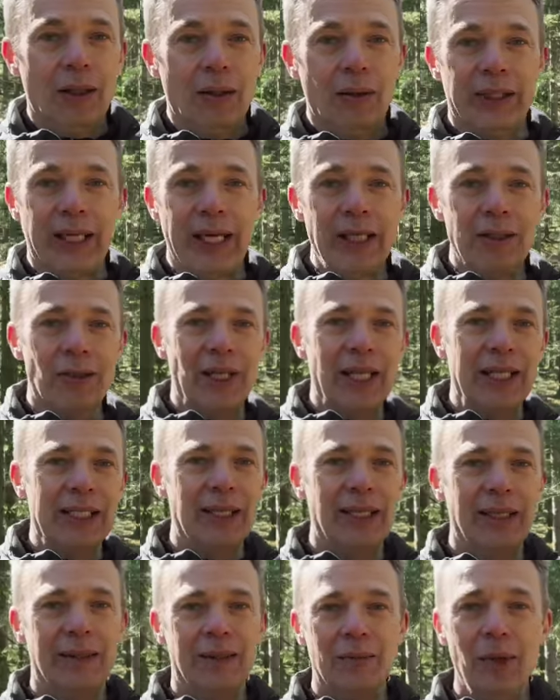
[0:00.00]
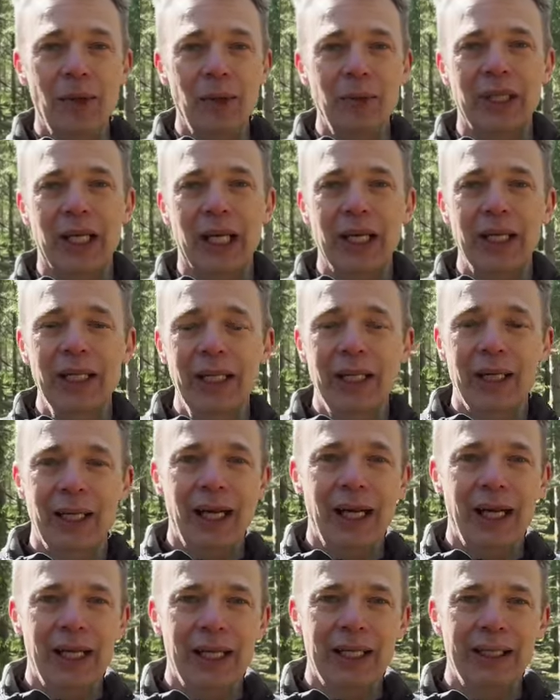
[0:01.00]
Okay, so let's hit the road again.
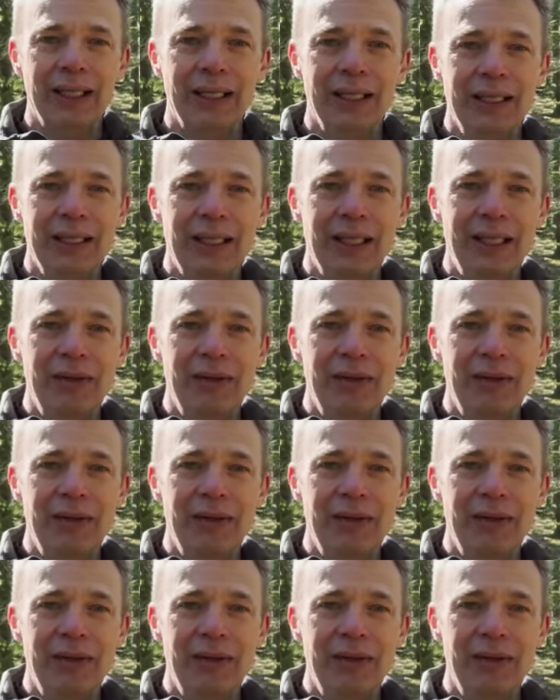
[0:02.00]
And